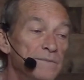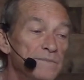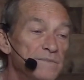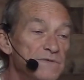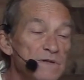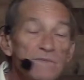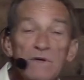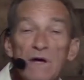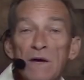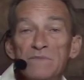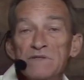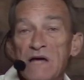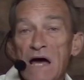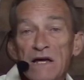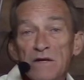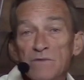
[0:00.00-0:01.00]
Sometimes
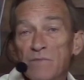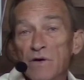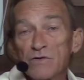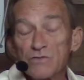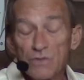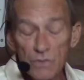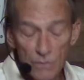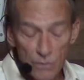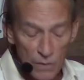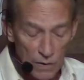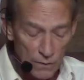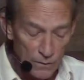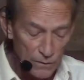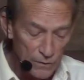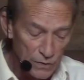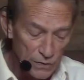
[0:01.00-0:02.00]
acupuncture will
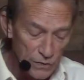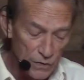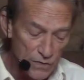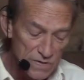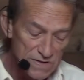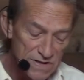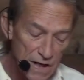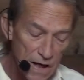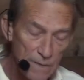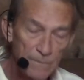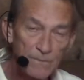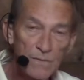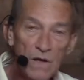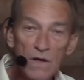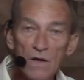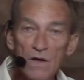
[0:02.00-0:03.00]
do the same.
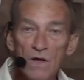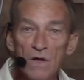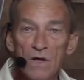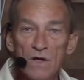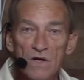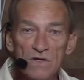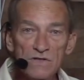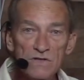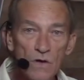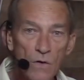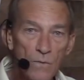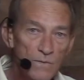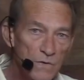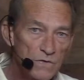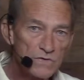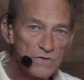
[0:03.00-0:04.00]
So
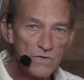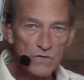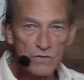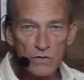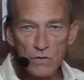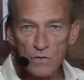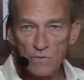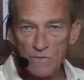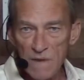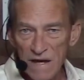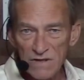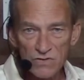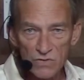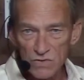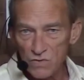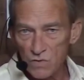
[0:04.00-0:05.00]
those are the two
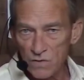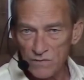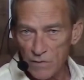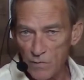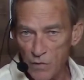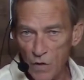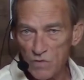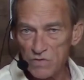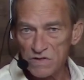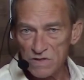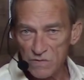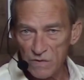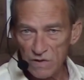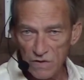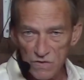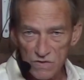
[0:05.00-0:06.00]
major sort of approaches
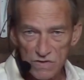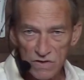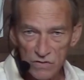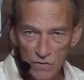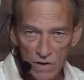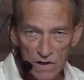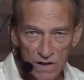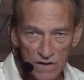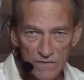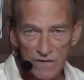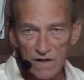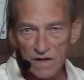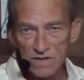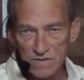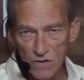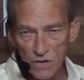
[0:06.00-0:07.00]
we use to treating
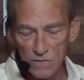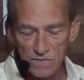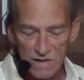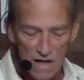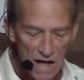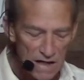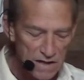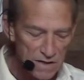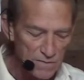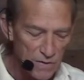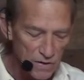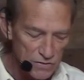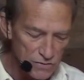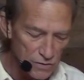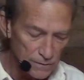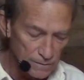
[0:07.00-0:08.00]
things, herbs and
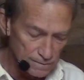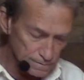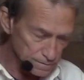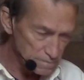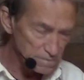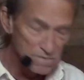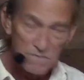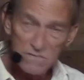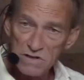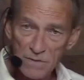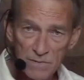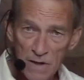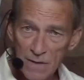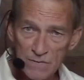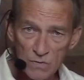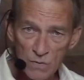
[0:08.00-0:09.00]
acupuncture. And
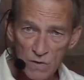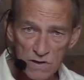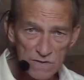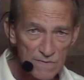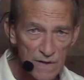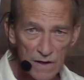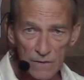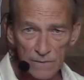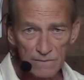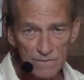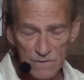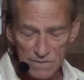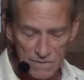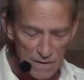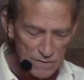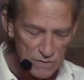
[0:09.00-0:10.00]
sometimes one is better,
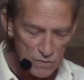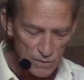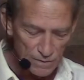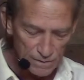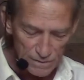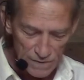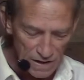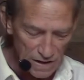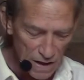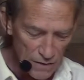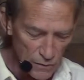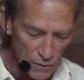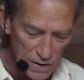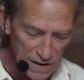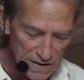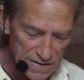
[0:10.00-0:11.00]
sometimes the other
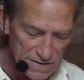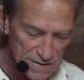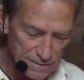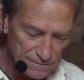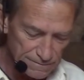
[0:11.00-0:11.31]
one is.